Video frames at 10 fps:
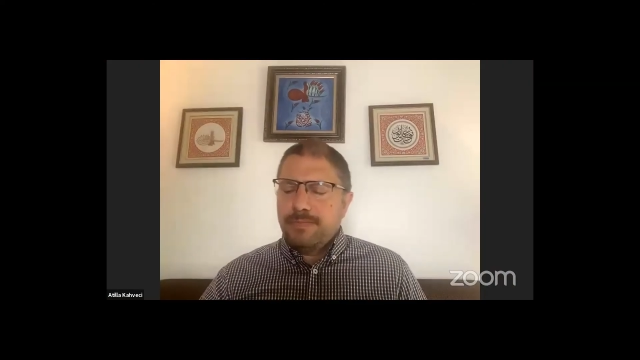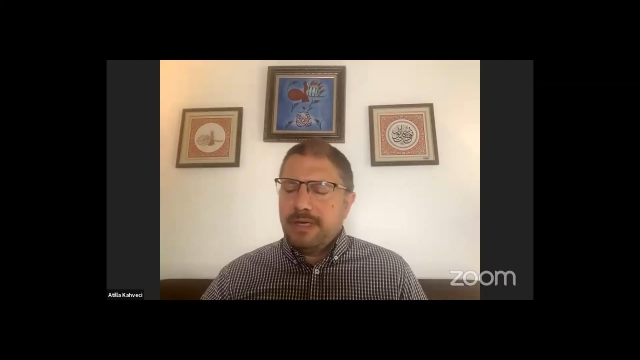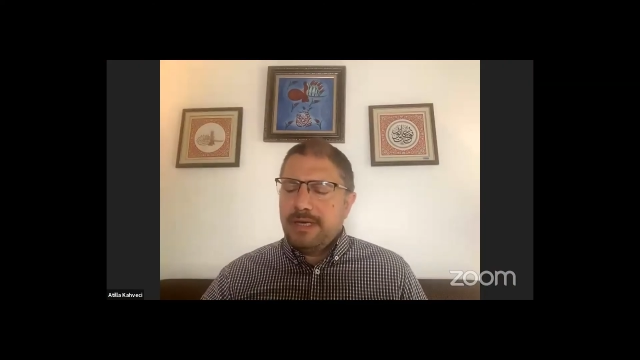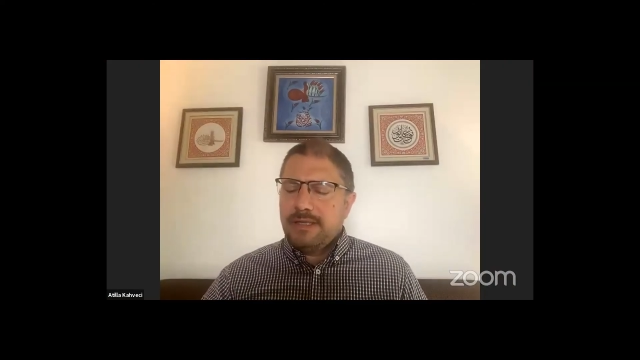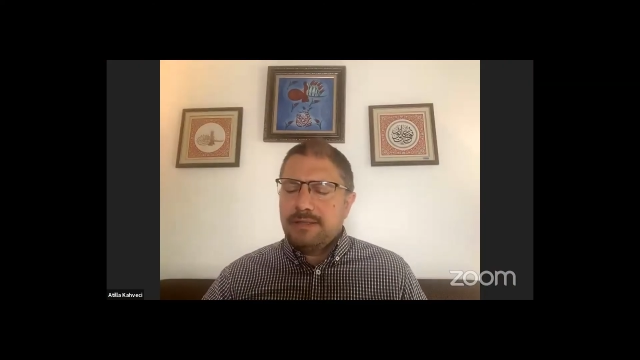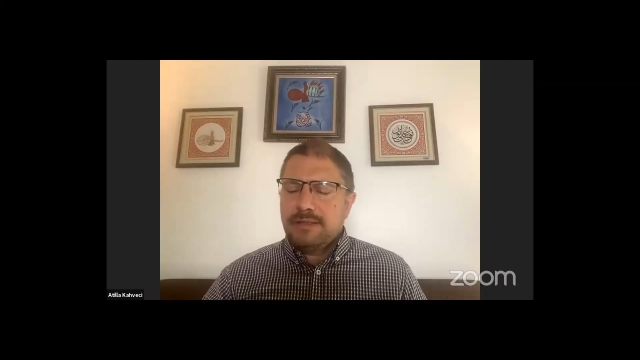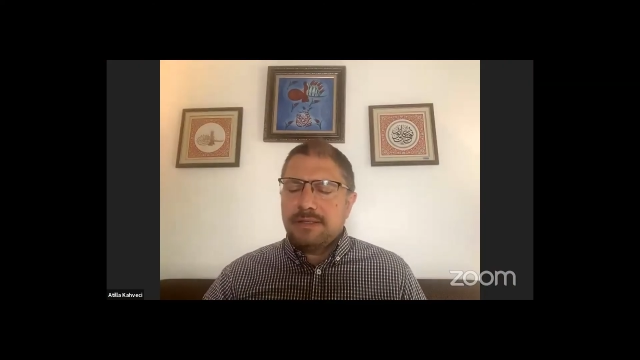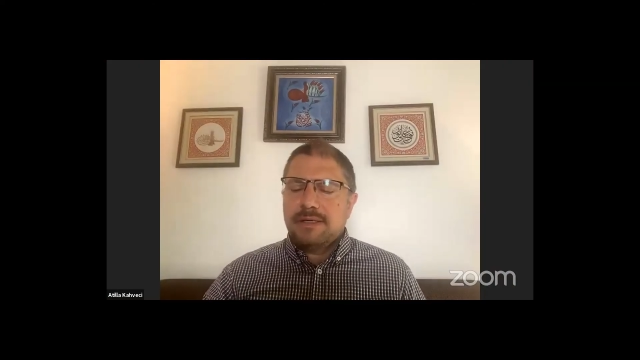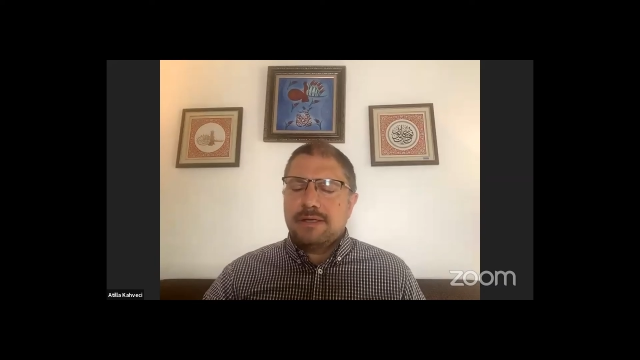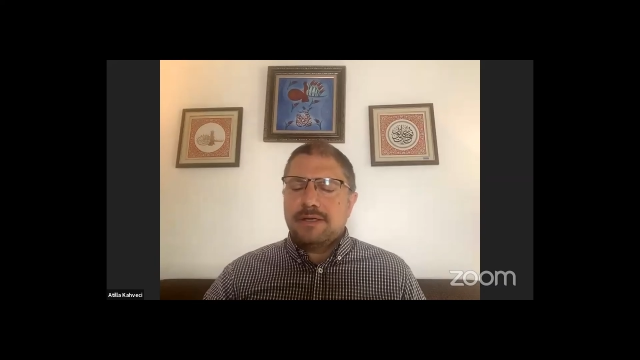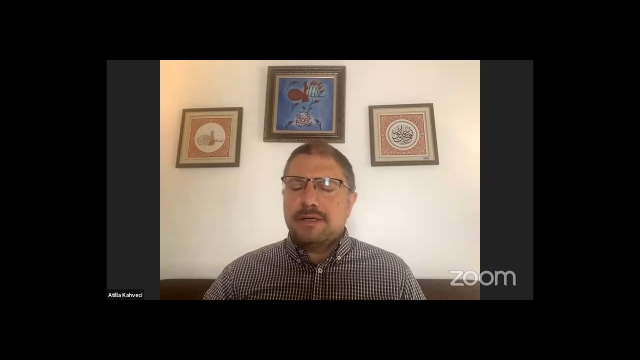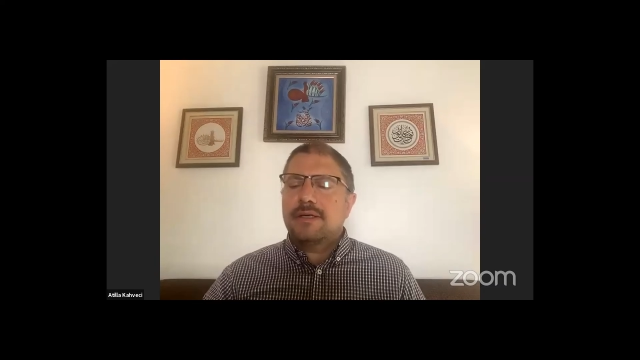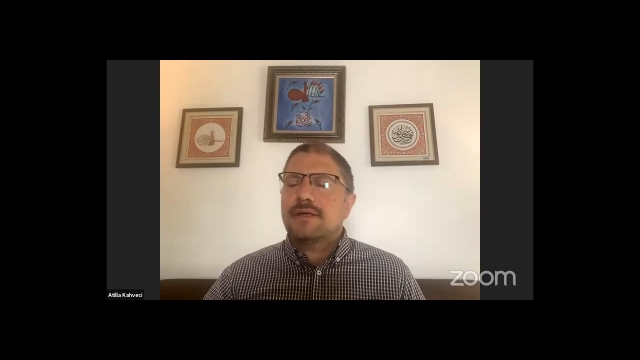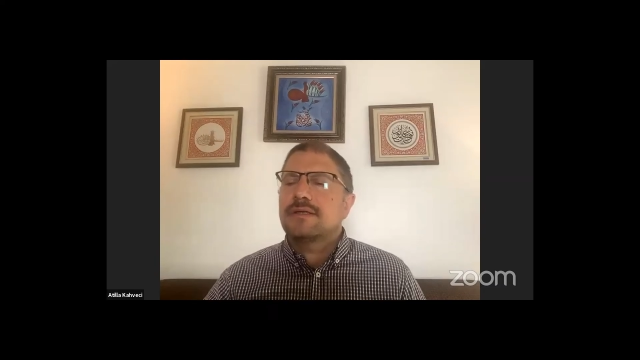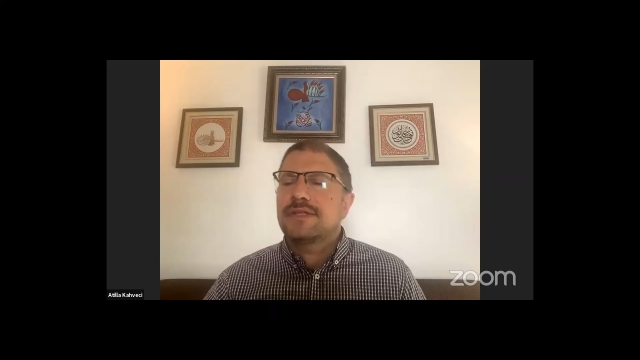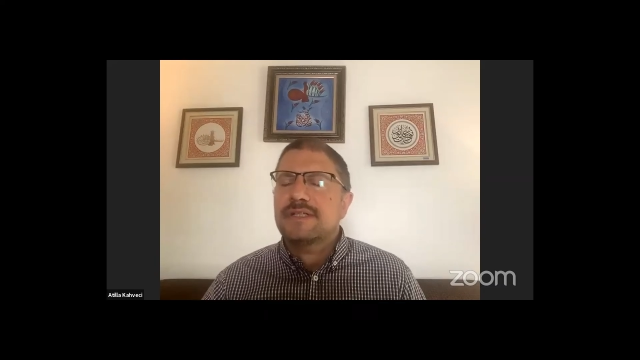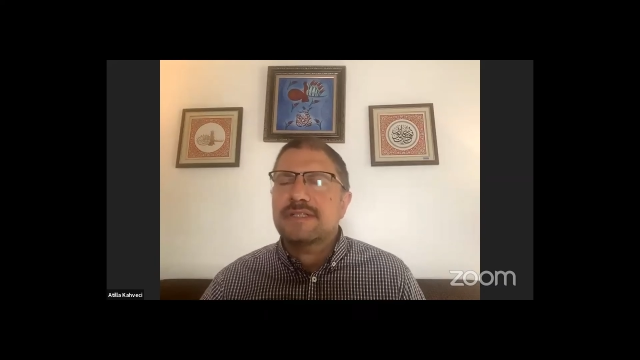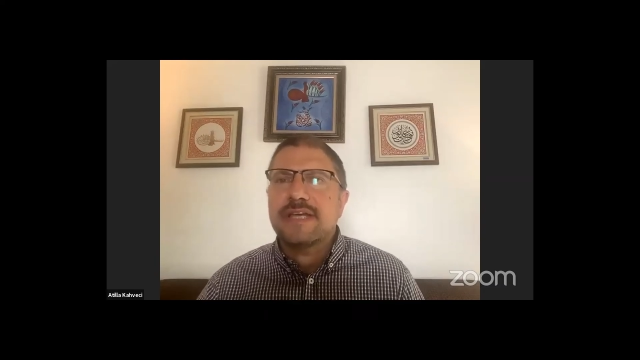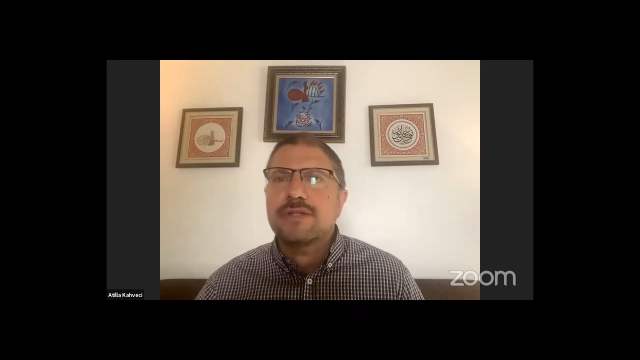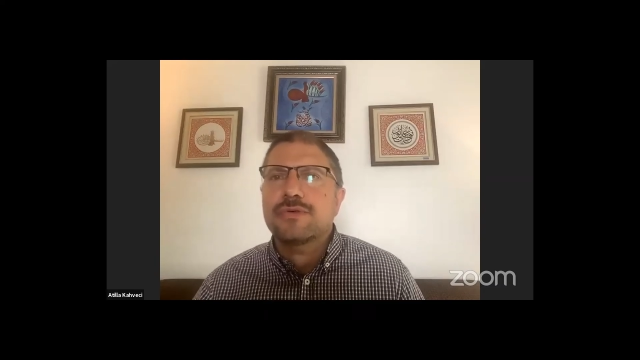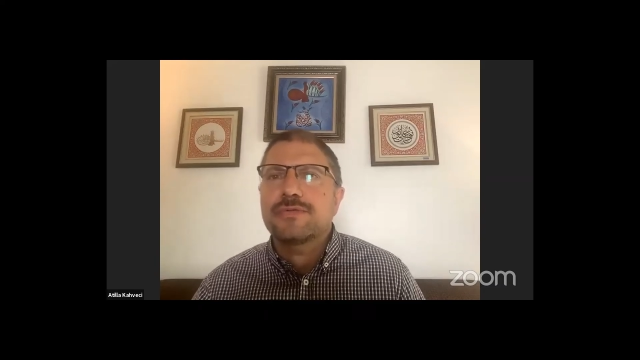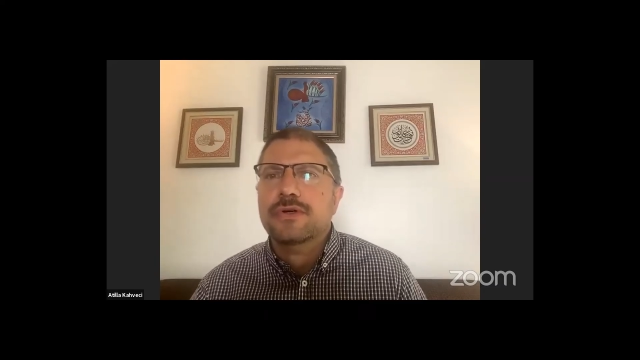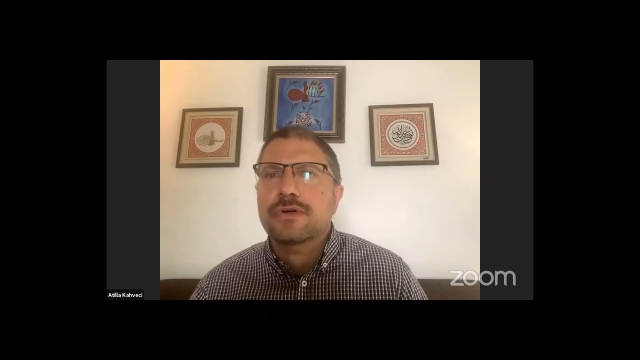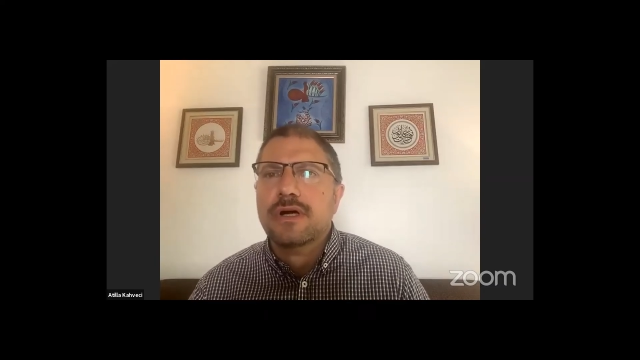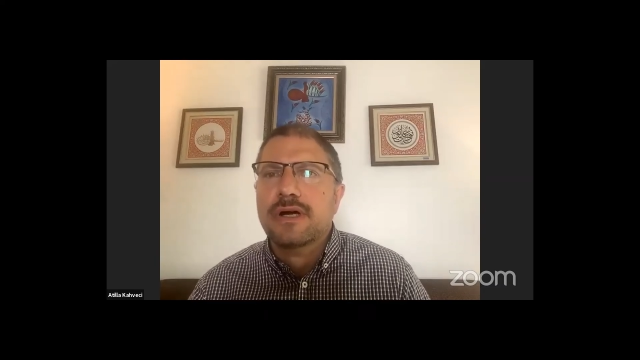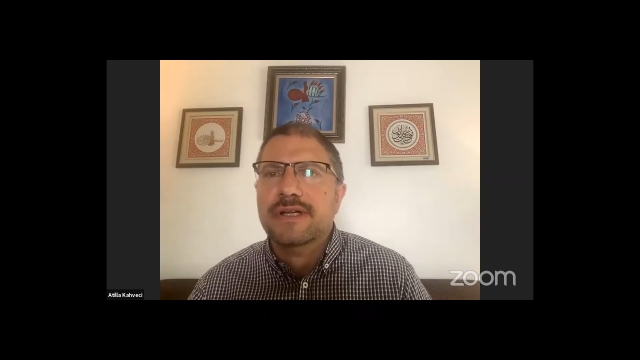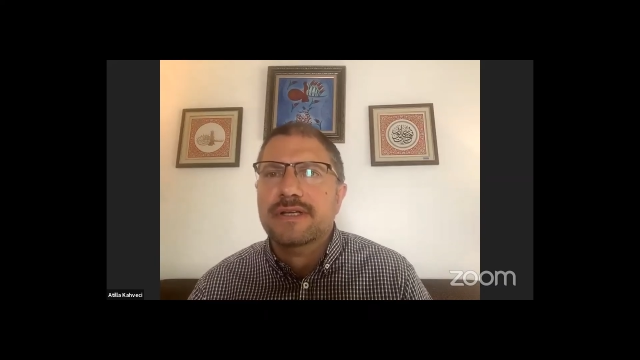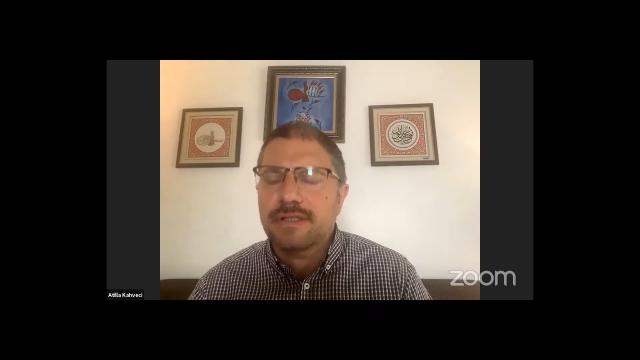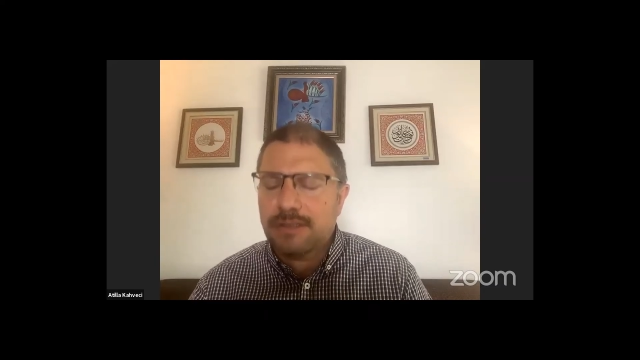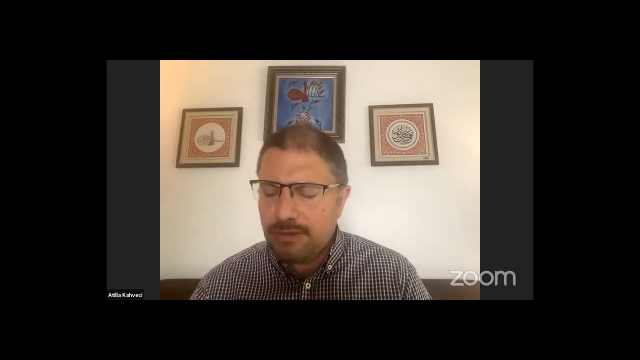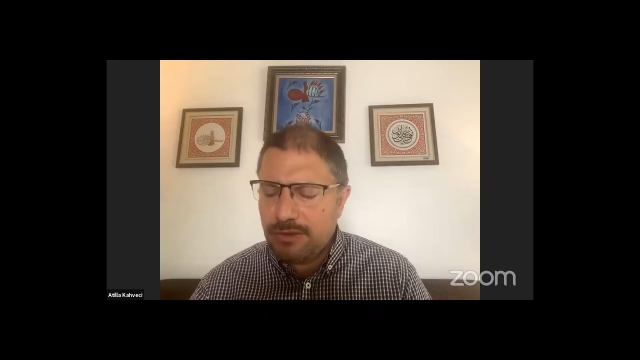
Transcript: And near the end of your article,